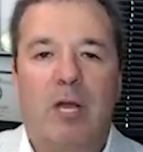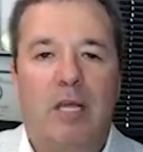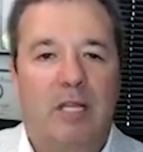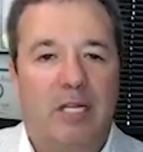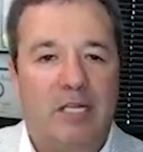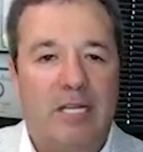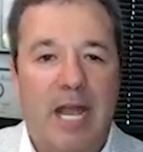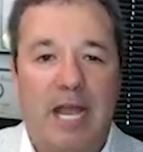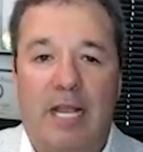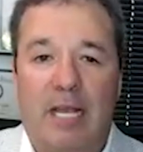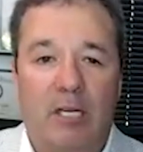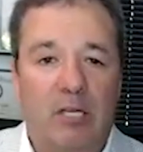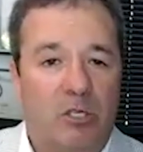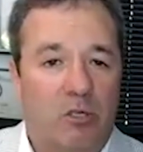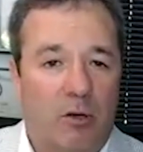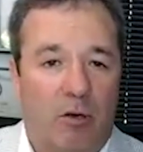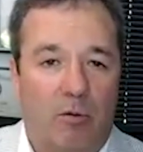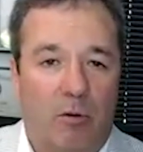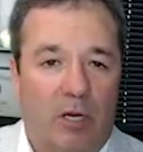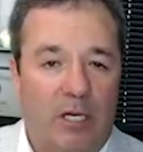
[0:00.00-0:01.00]
The tech
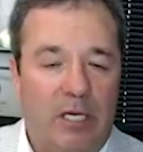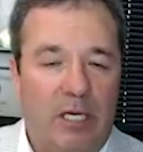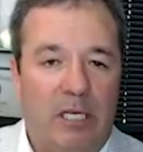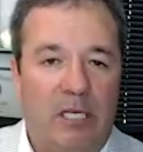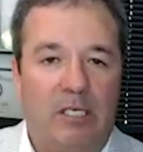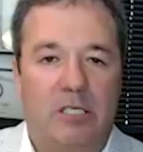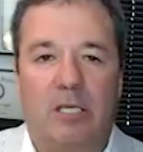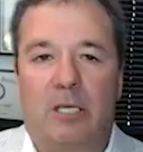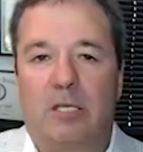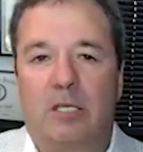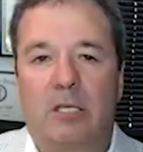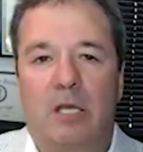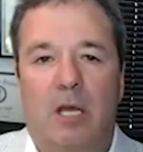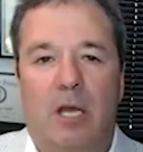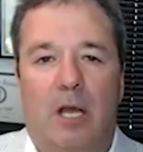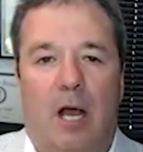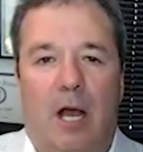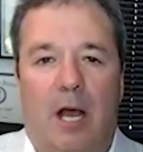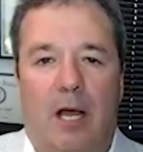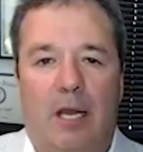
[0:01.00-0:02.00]
industry really needs this,
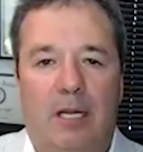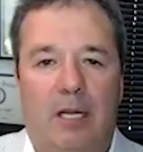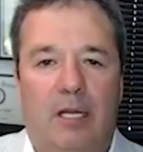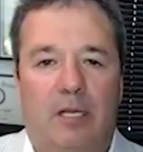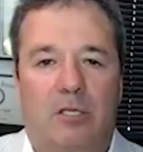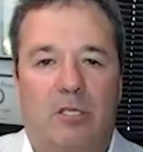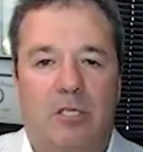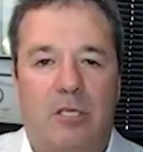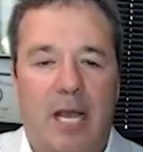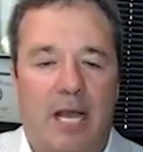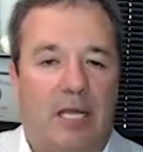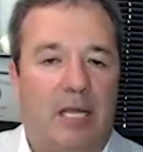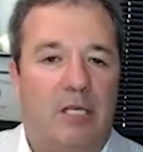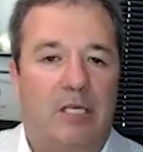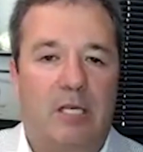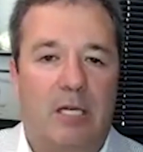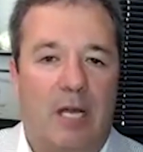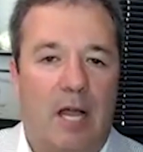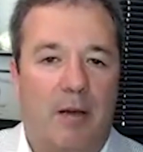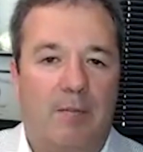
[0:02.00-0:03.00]
needs
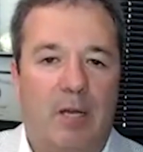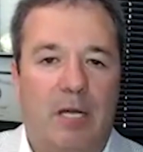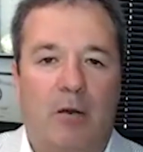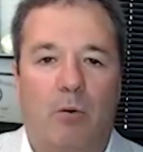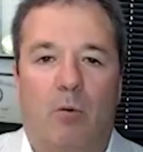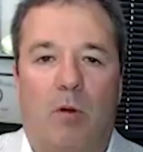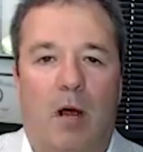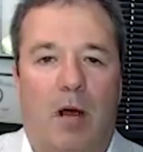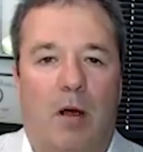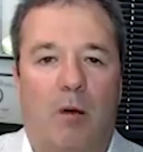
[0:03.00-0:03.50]
techies to come in.